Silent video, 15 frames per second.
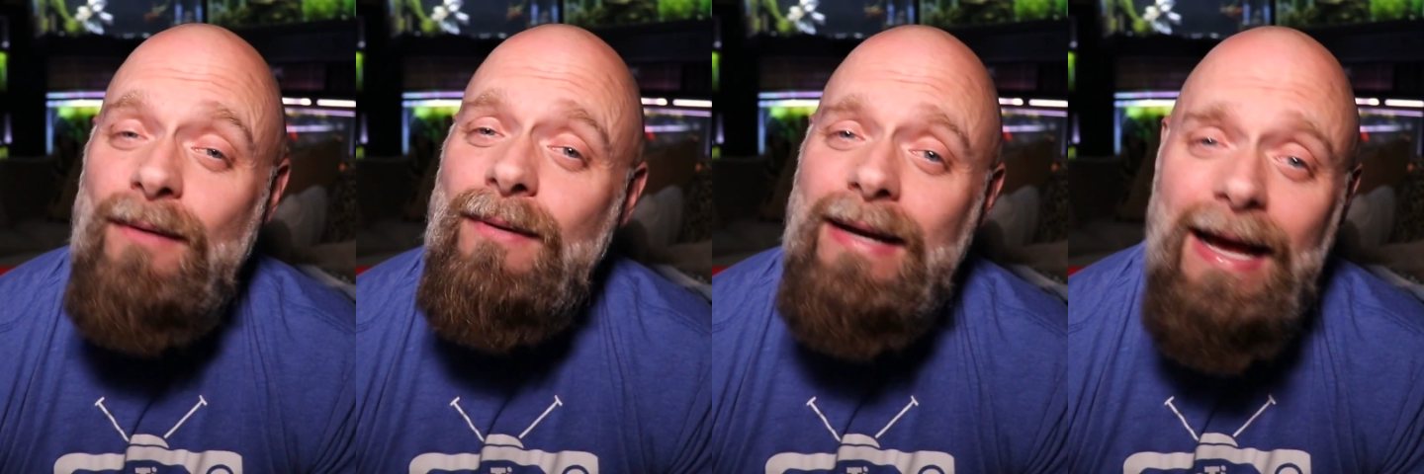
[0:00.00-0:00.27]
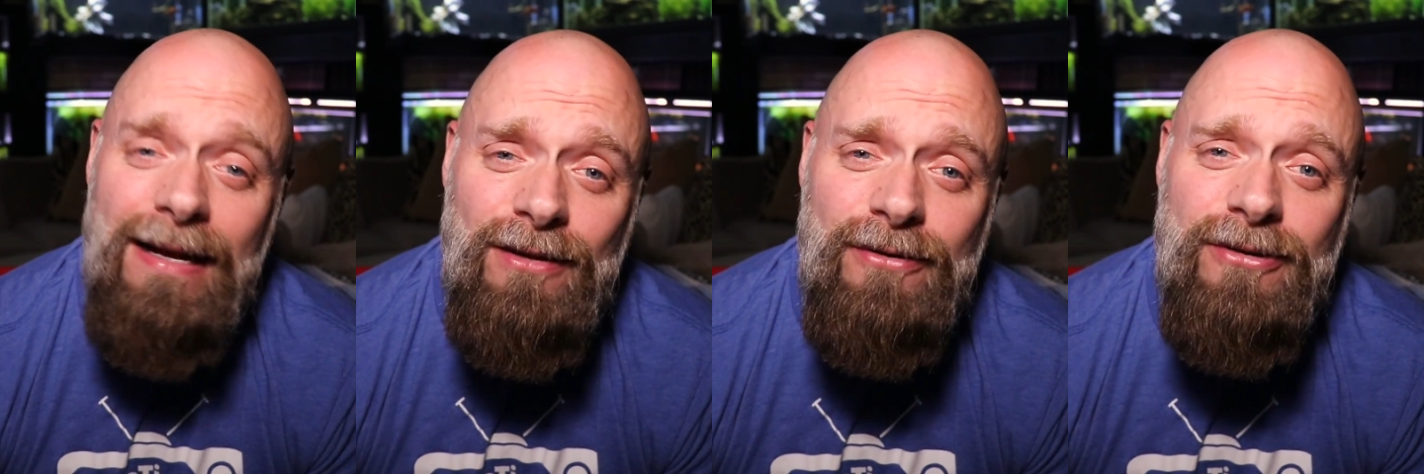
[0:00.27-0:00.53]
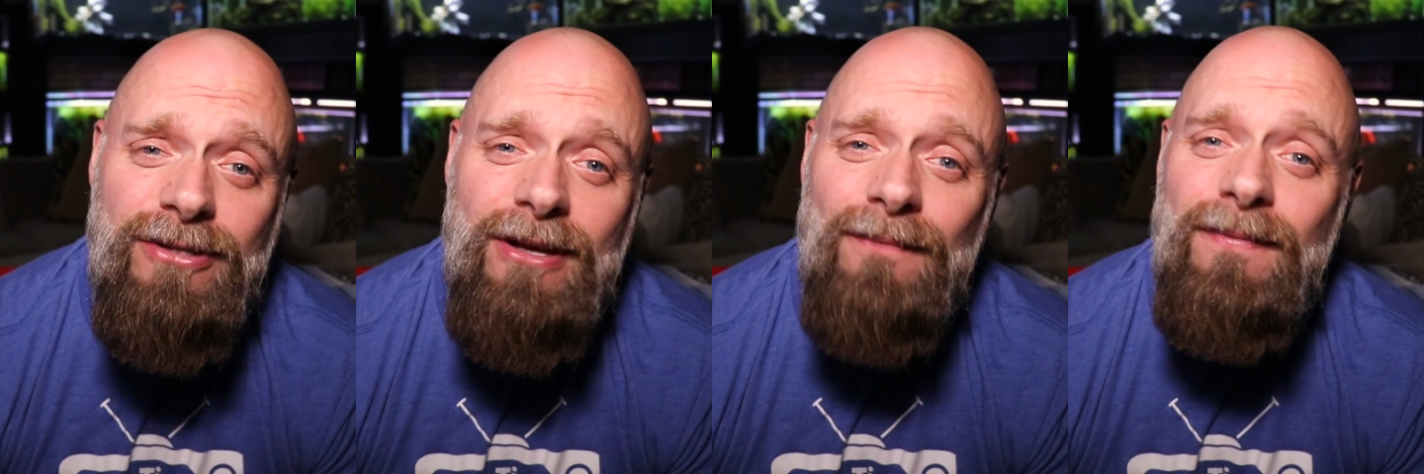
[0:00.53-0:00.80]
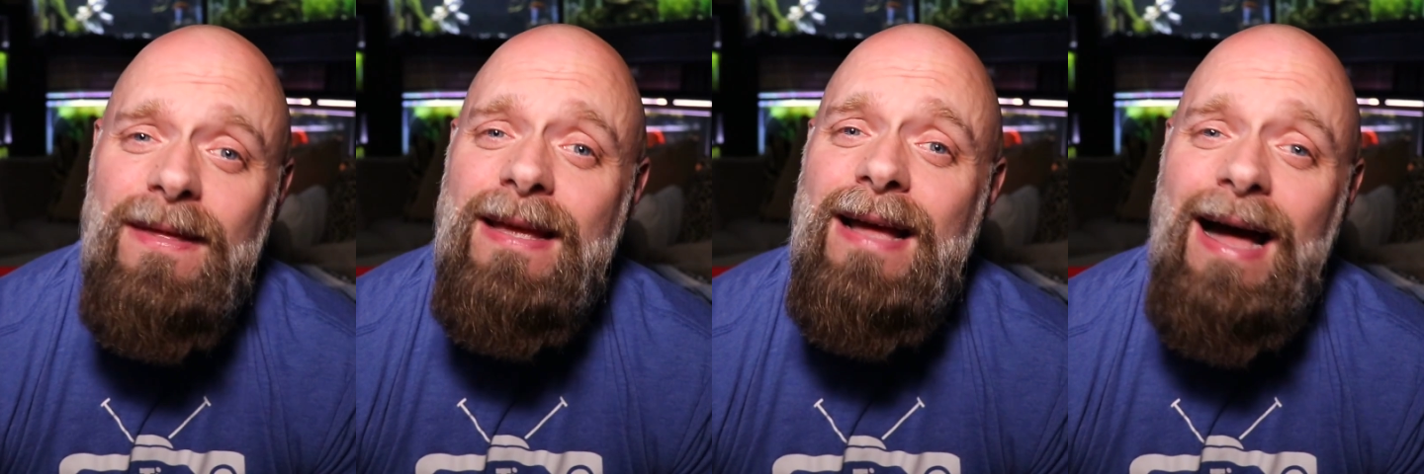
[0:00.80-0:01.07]
When I do
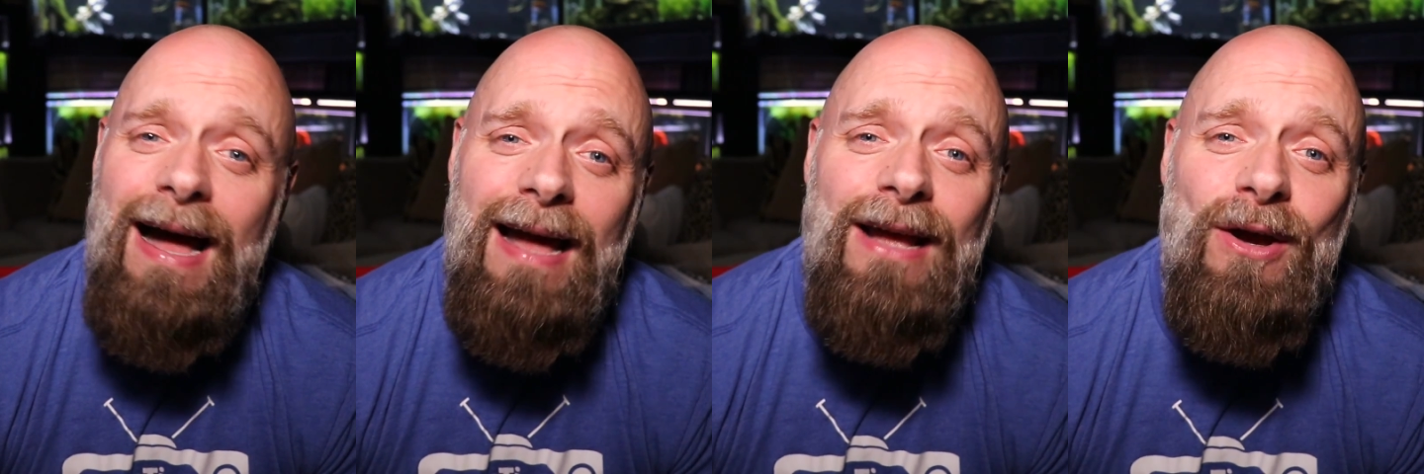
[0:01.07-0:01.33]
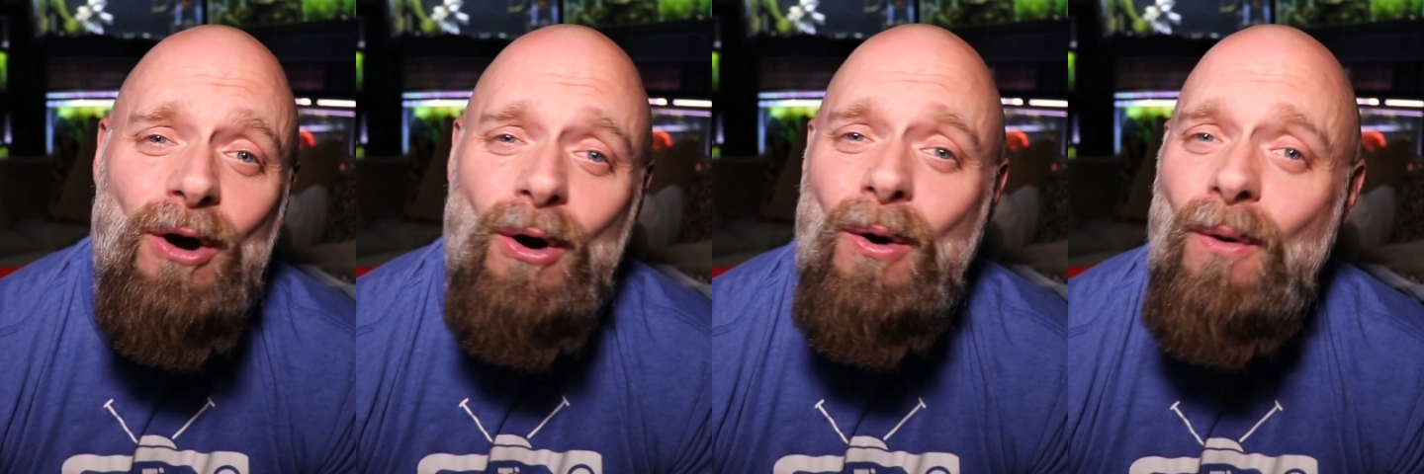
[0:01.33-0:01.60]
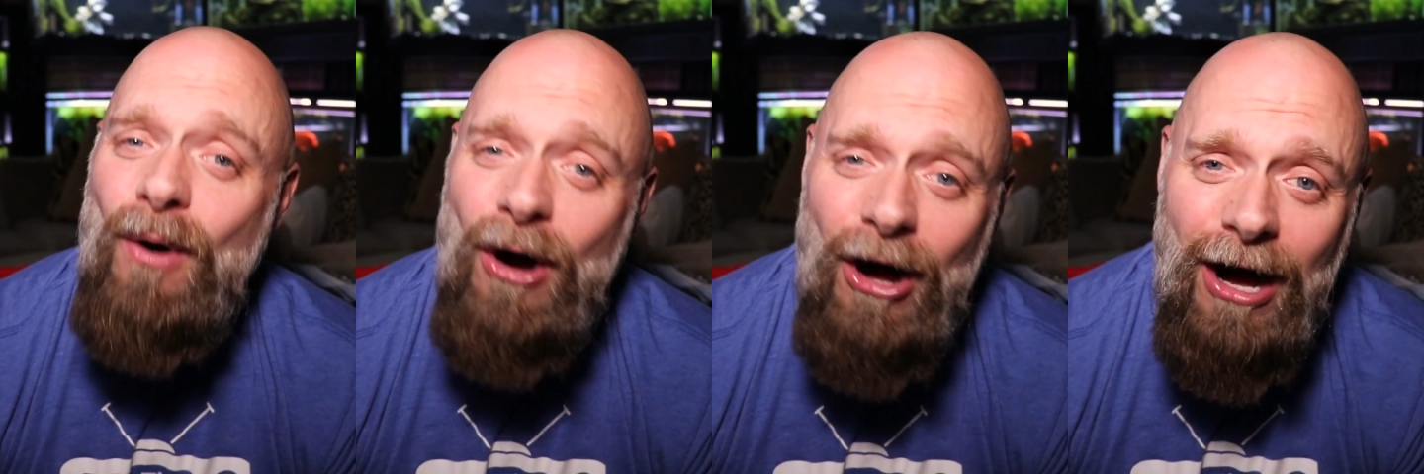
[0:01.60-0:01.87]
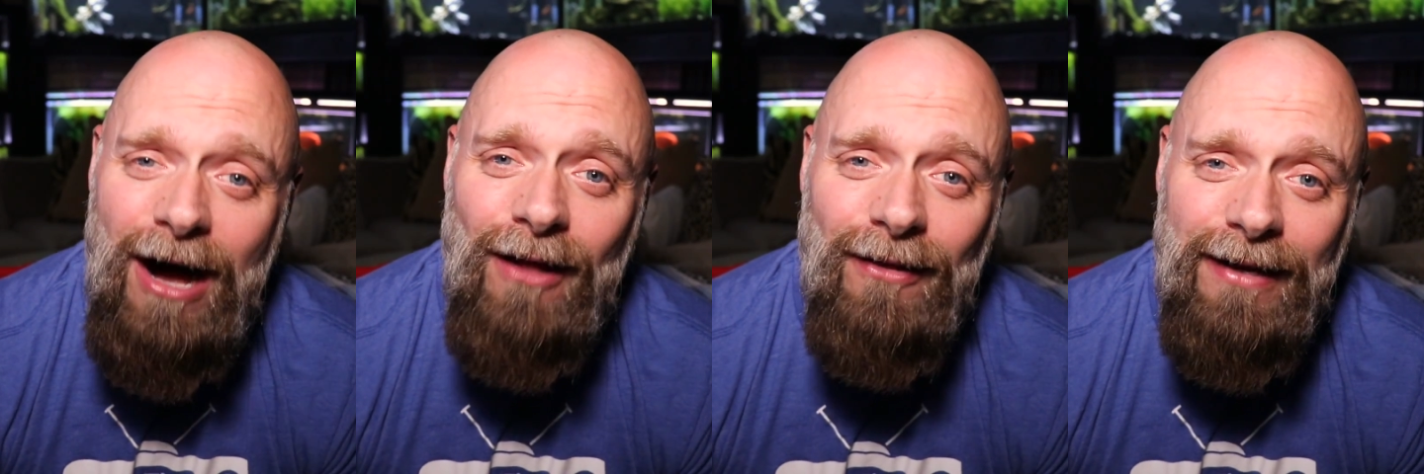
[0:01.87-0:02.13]
something, I go
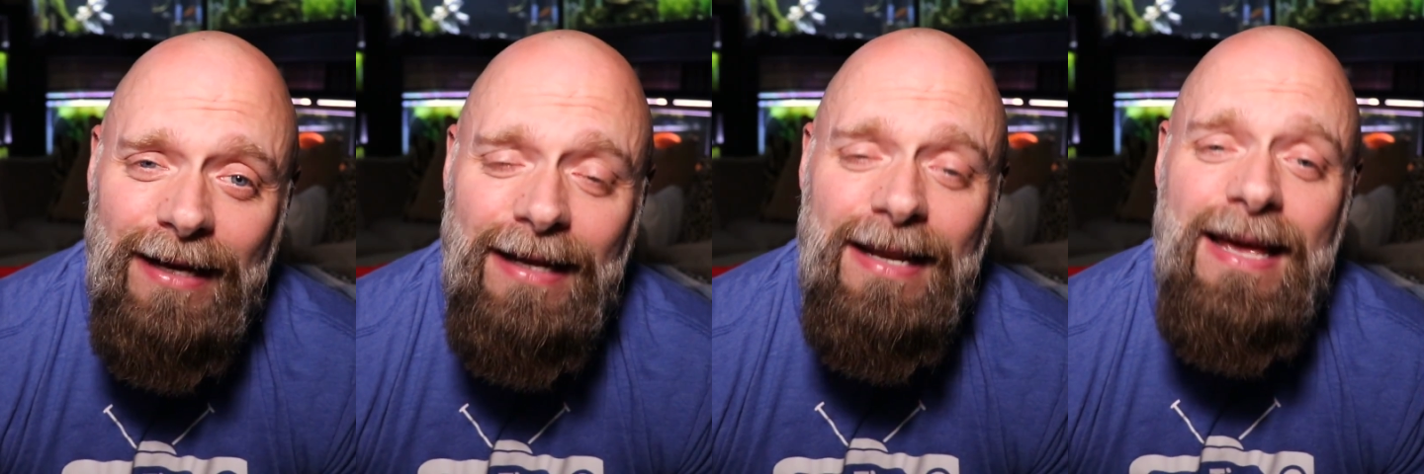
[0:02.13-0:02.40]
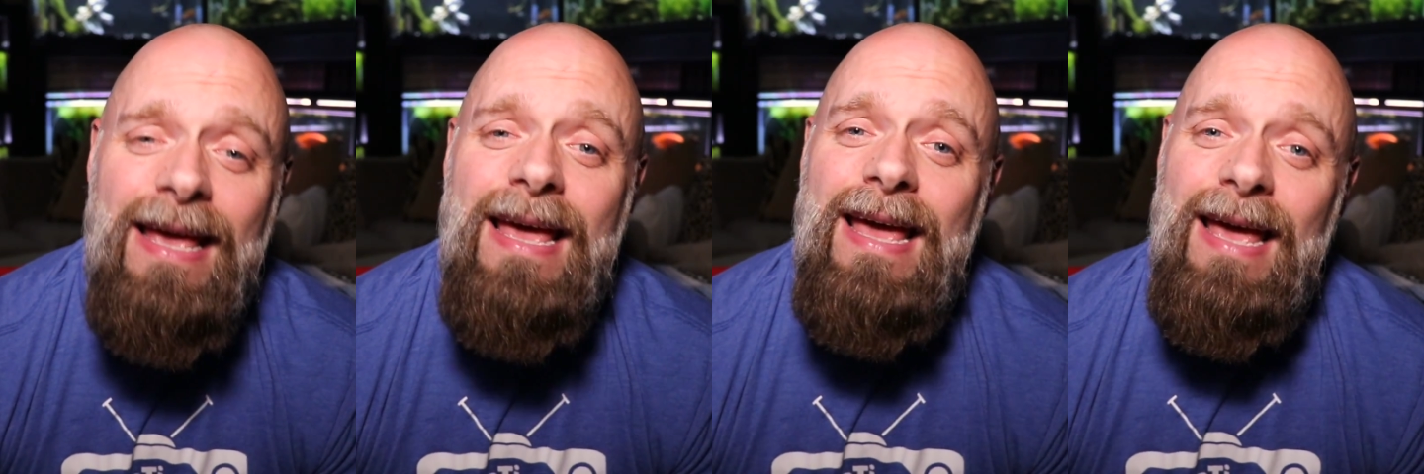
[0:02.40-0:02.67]
all in.